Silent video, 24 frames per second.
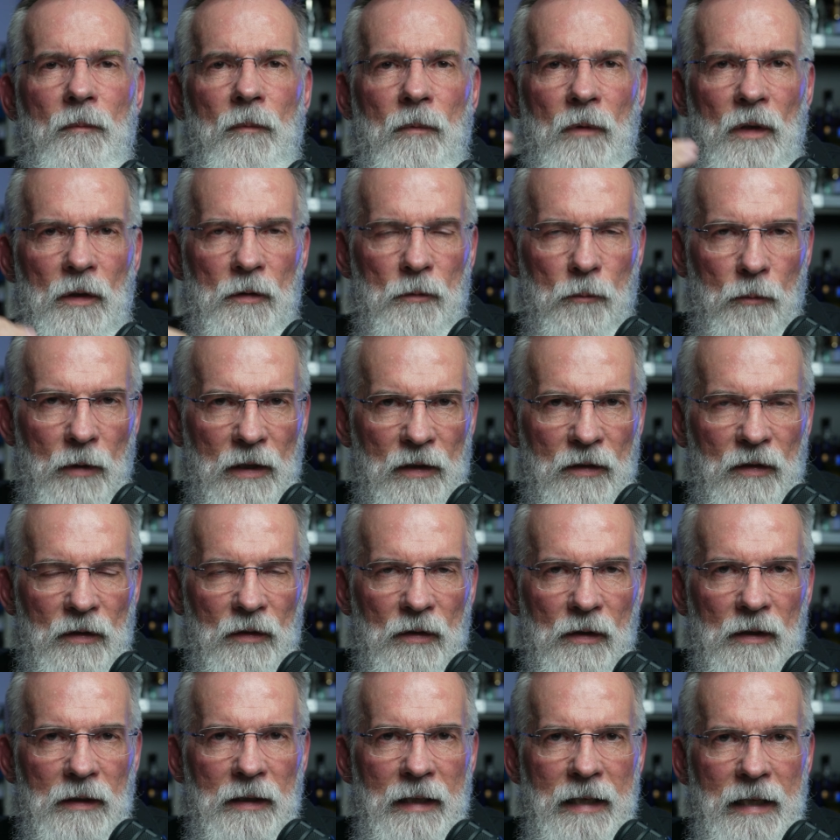This
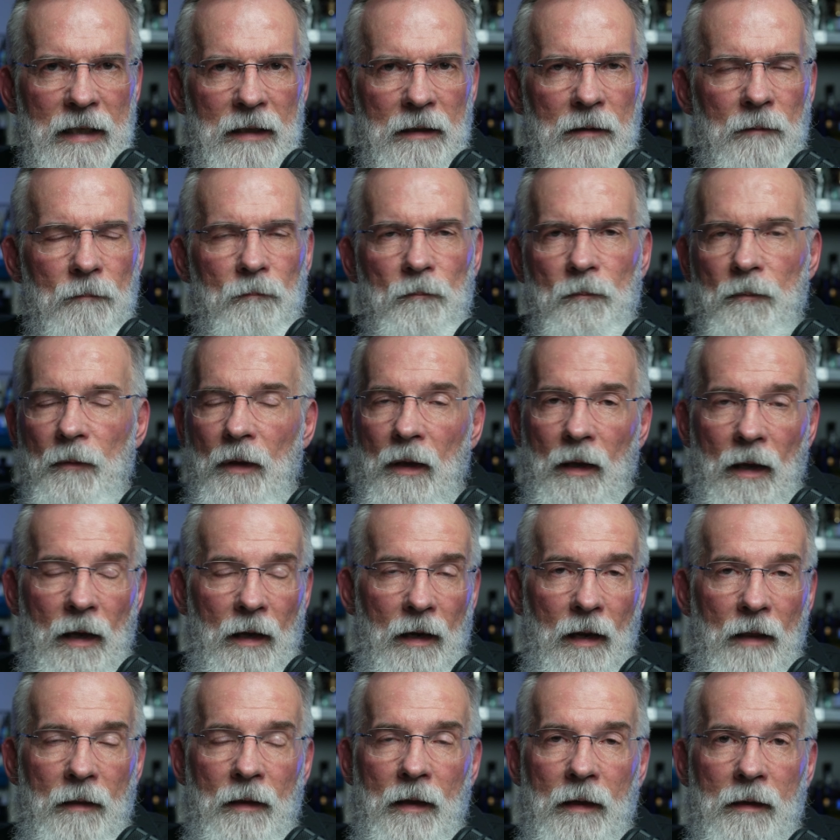rinses clean,
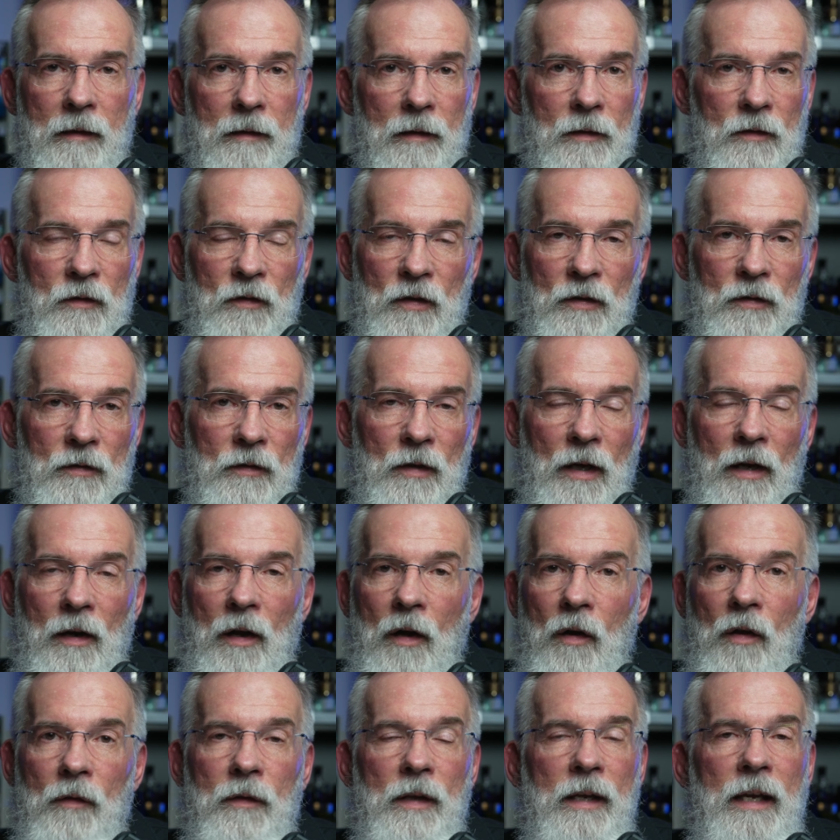and I think it's just got
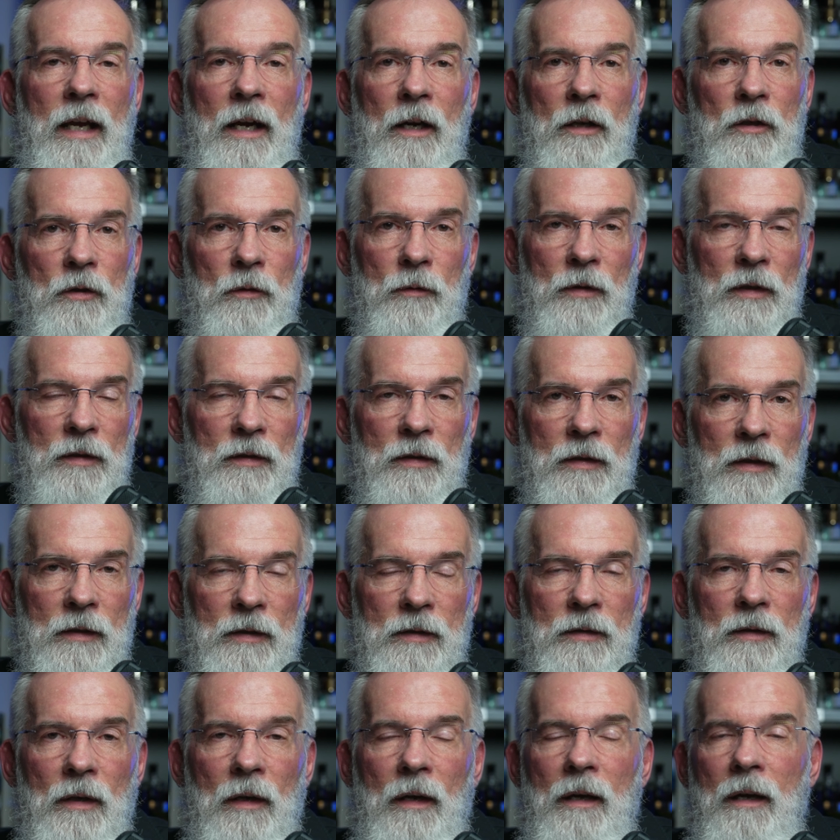all the
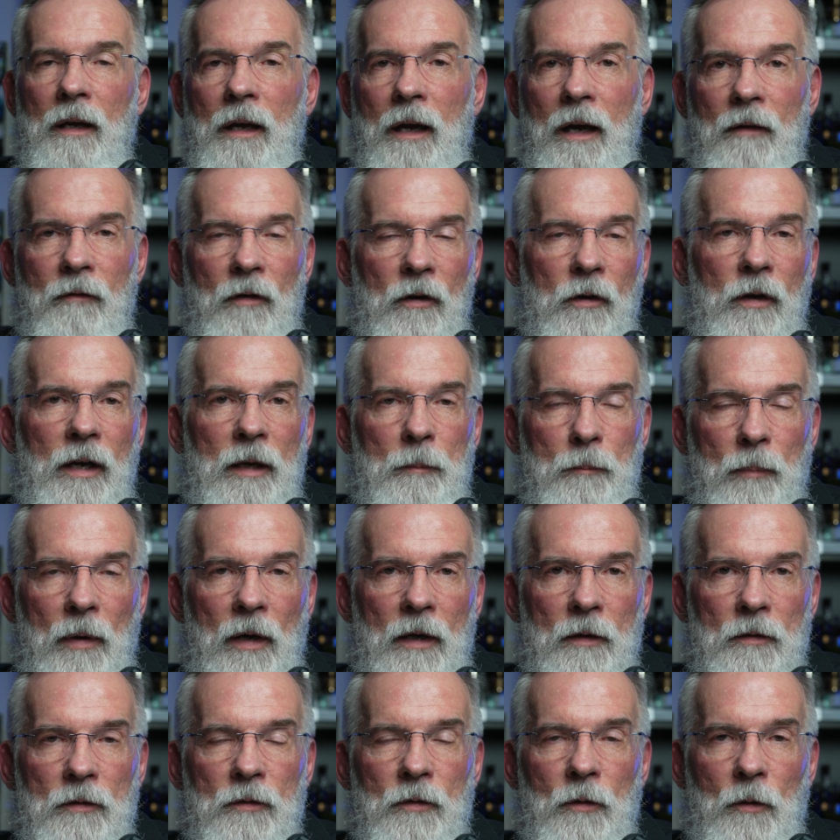characteristics of a great
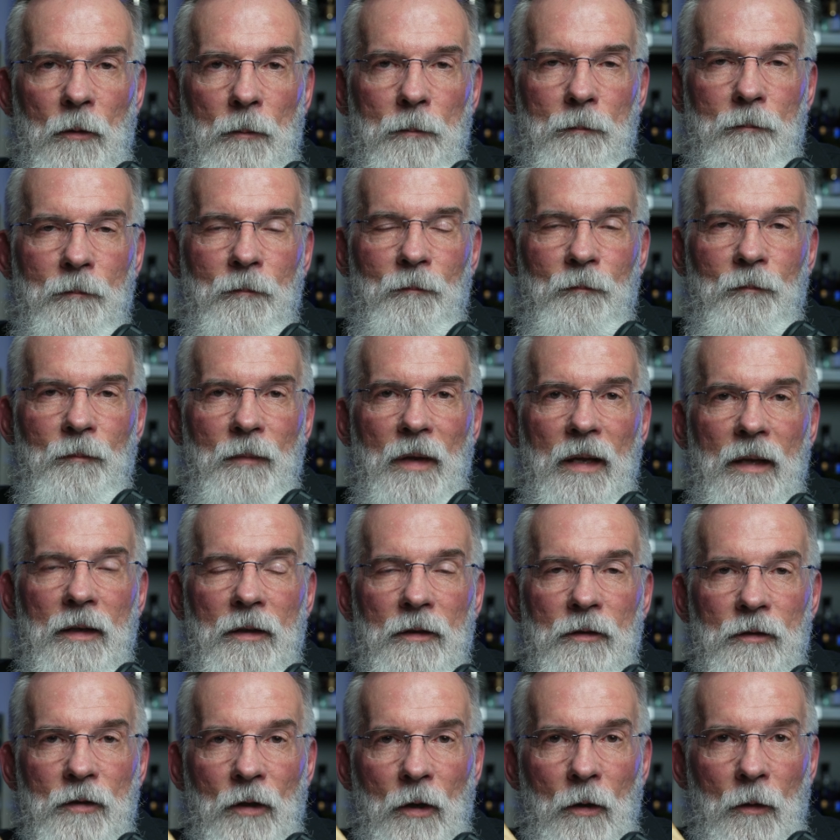bar soap.
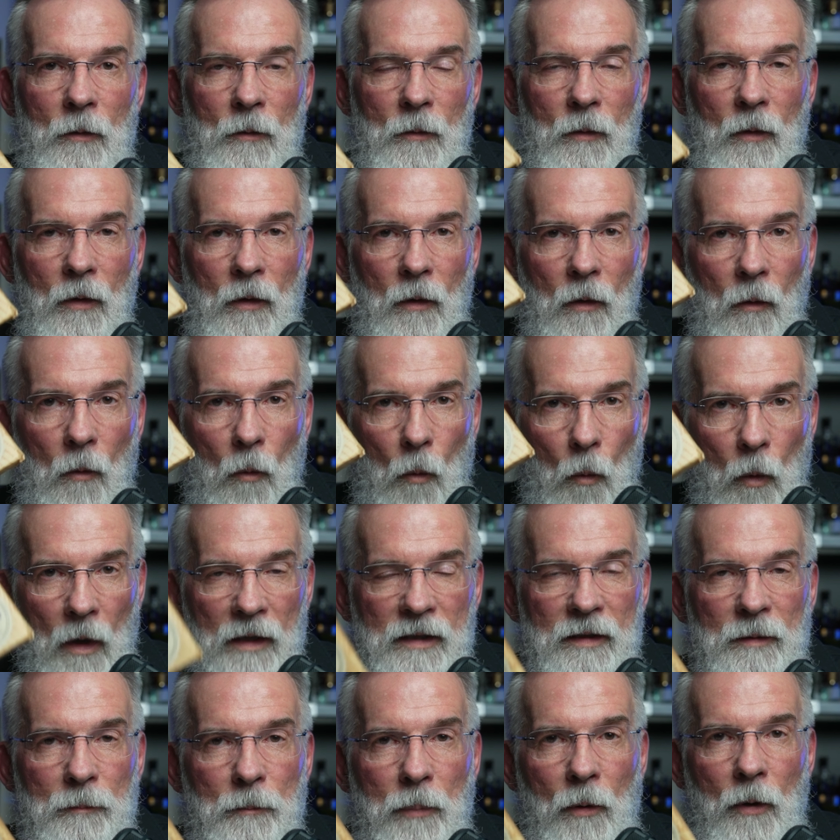So,
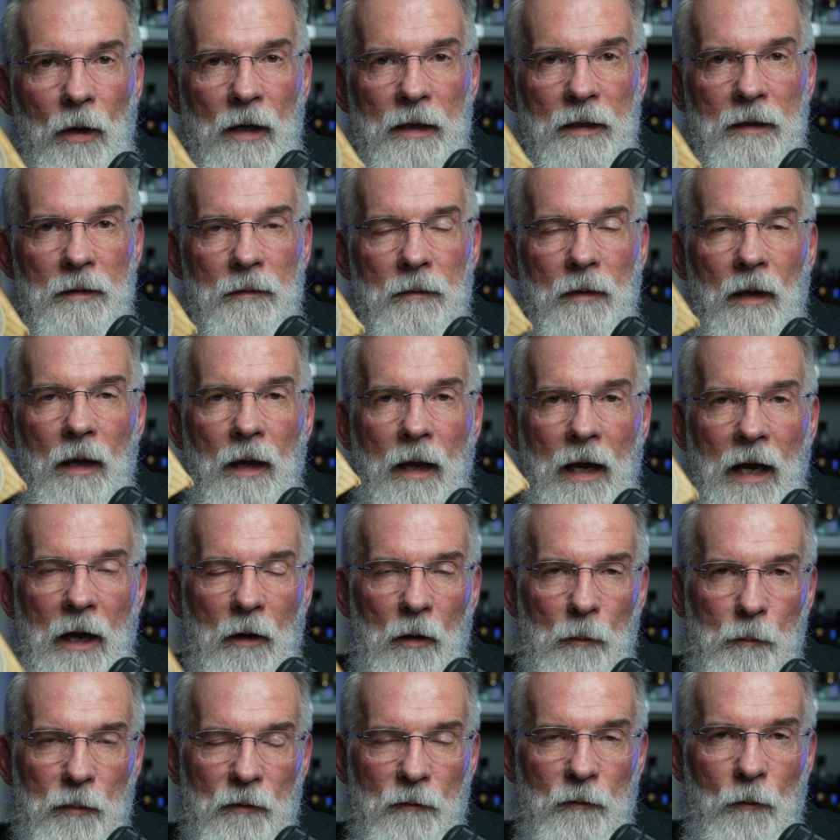what's important? How
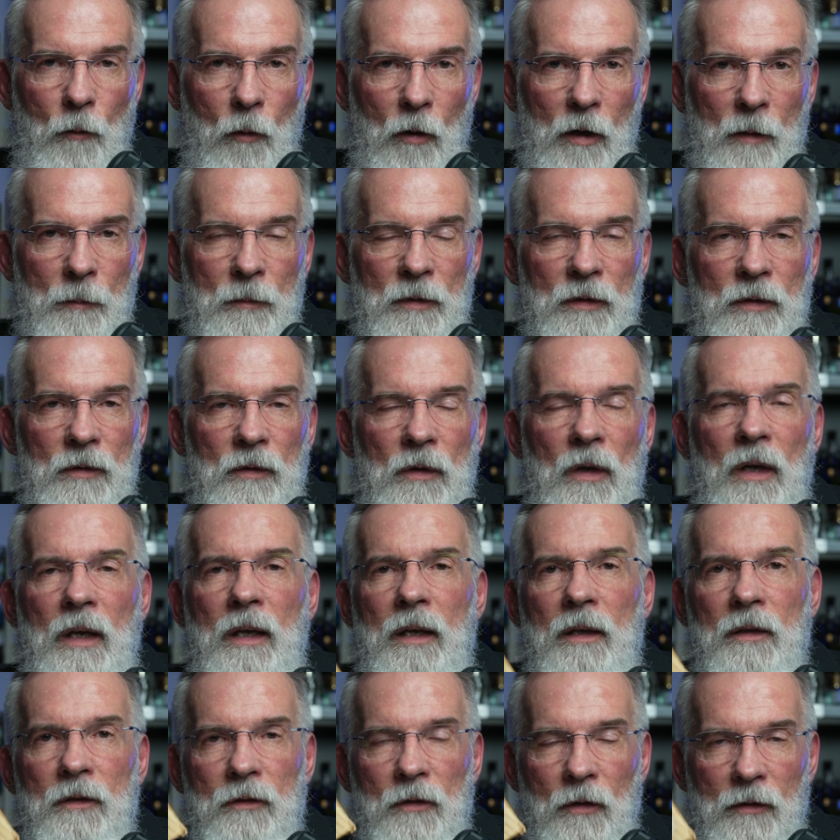it performs.
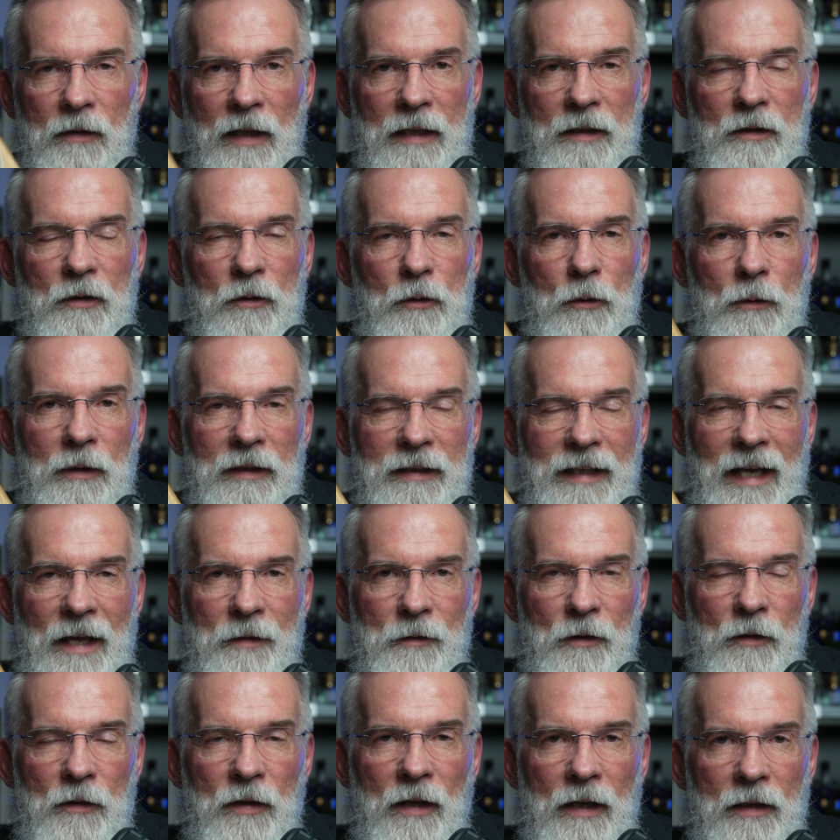So let's do a
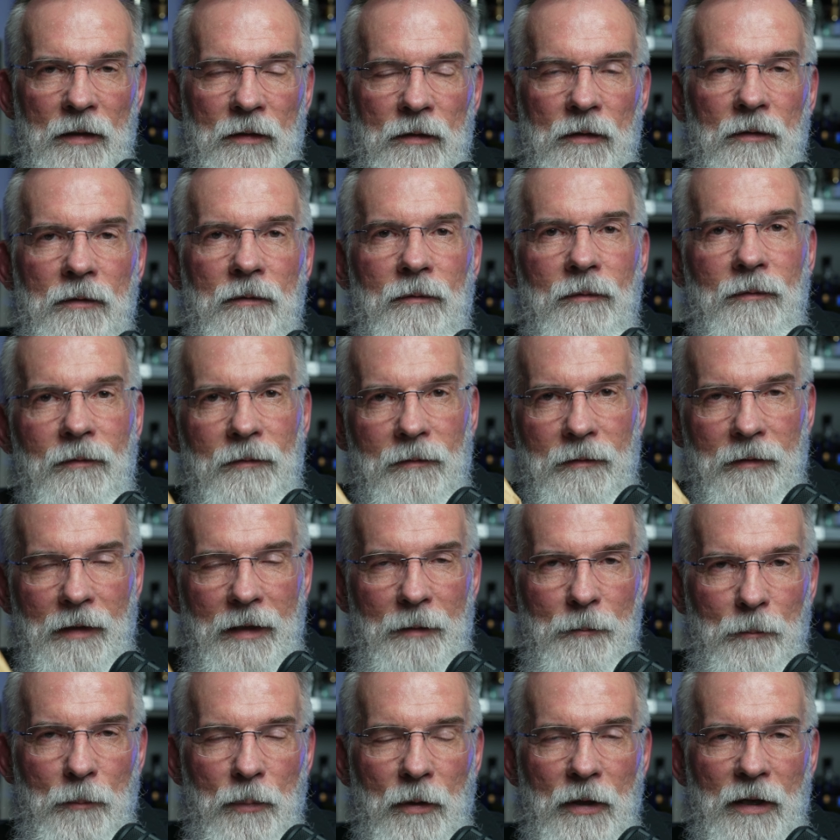lather test
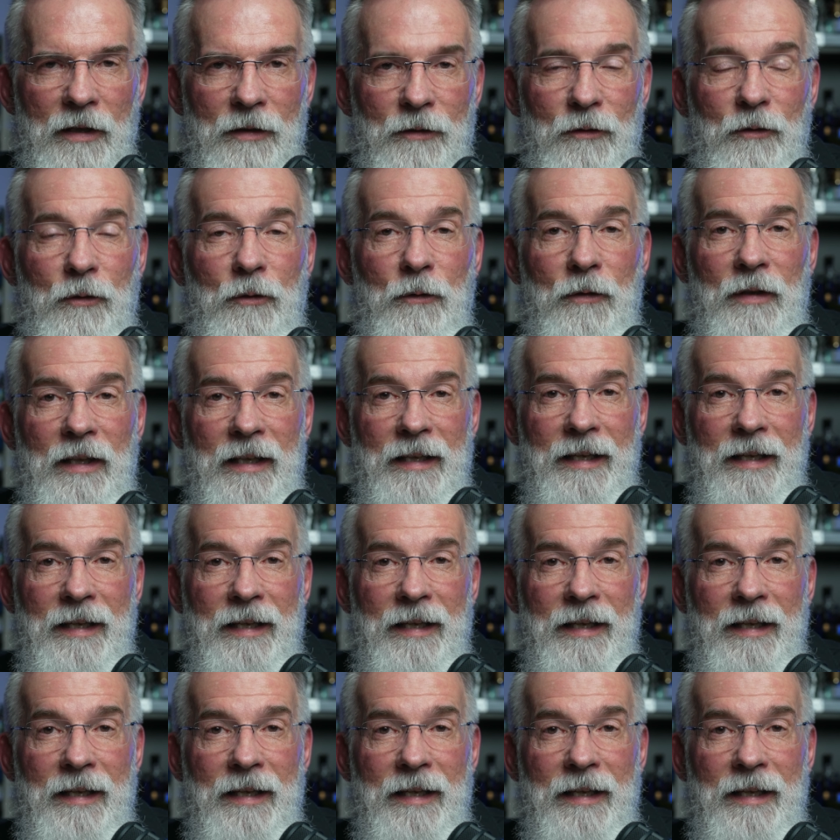and put it to the